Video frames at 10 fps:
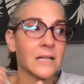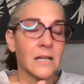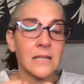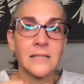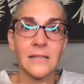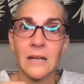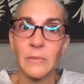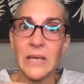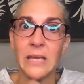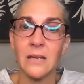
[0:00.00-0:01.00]
it's going to
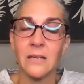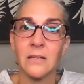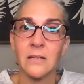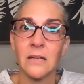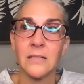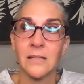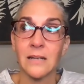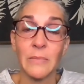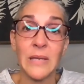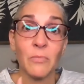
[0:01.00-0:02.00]
be
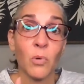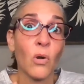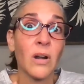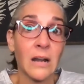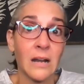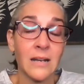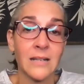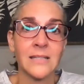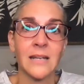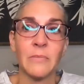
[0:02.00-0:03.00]
important.
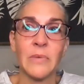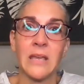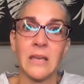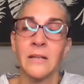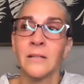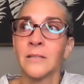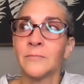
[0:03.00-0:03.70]
It's going to be,